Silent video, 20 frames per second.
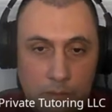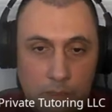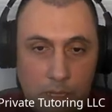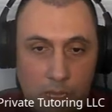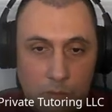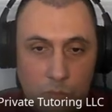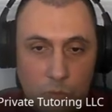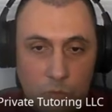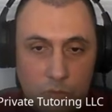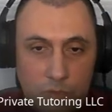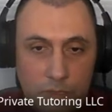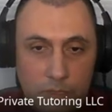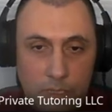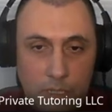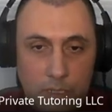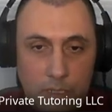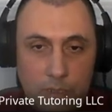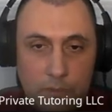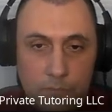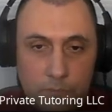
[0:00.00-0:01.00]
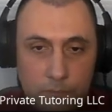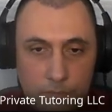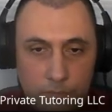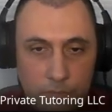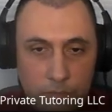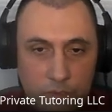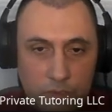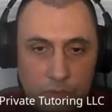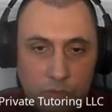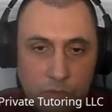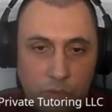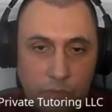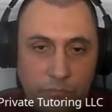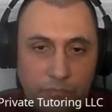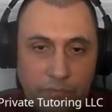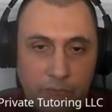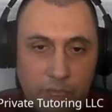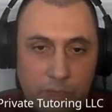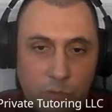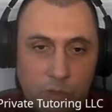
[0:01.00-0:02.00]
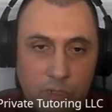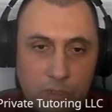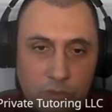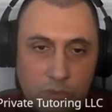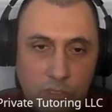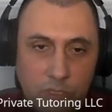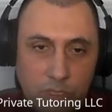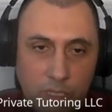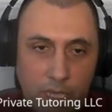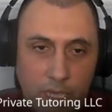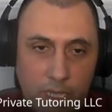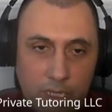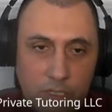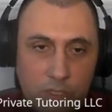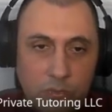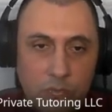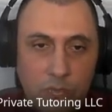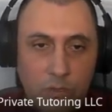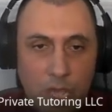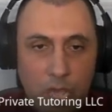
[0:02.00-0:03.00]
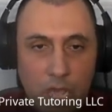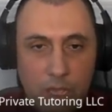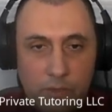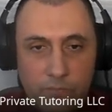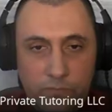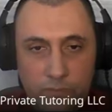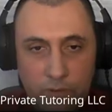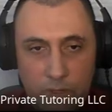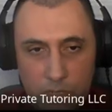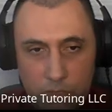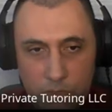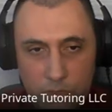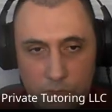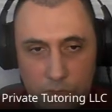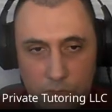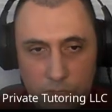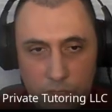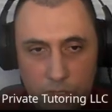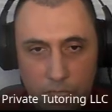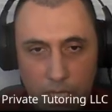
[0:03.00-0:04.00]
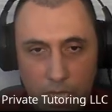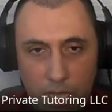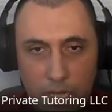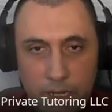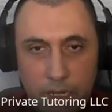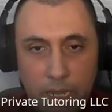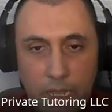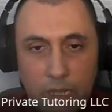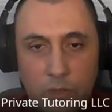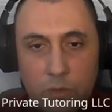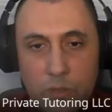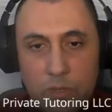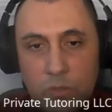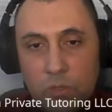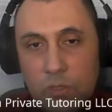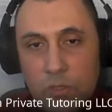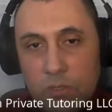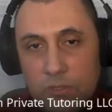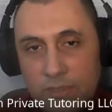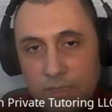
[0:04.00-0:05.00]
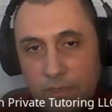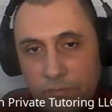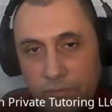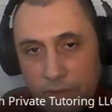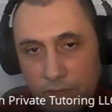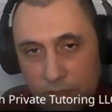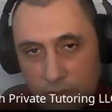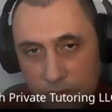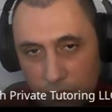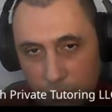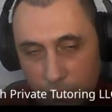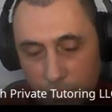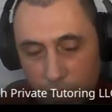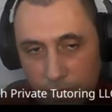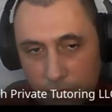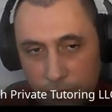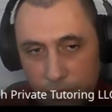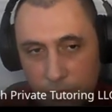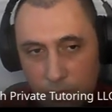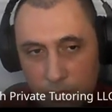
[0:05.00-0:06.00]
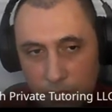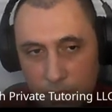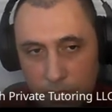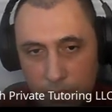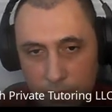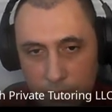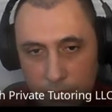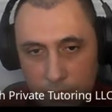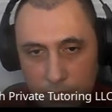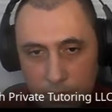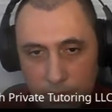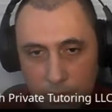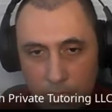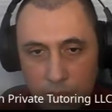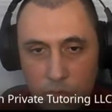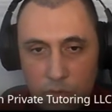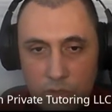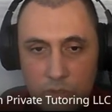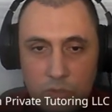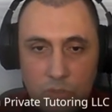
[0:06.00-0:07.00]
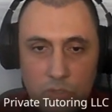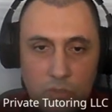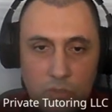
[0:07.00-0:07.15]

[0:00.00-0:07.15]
Almorzar. So if I want to say to have lunch, I'm not going to use the verb tomar for this. I'm going to